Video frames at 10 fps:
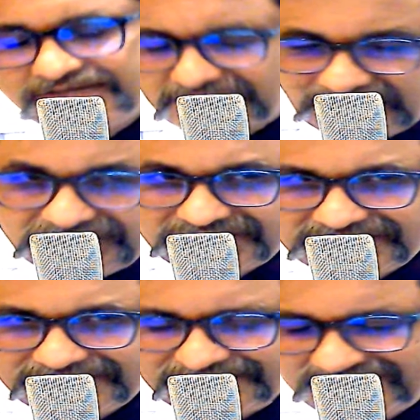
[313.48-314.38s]
minutes
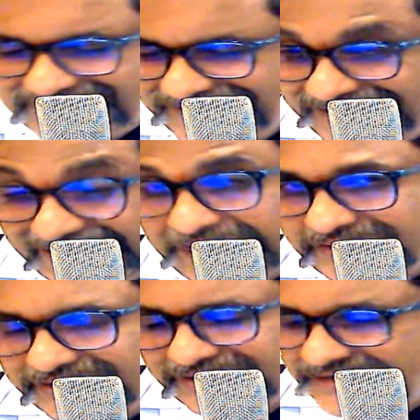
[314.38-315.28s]
at
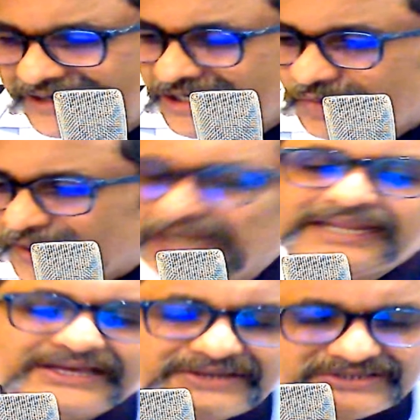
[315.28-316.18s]
12
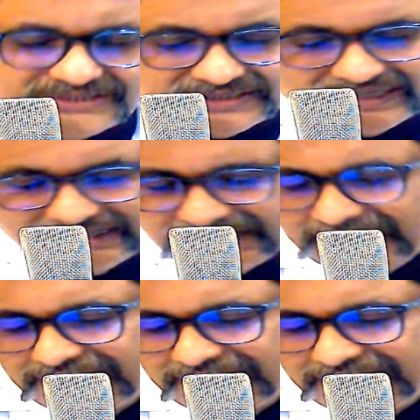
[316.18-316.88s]
degrees centigrade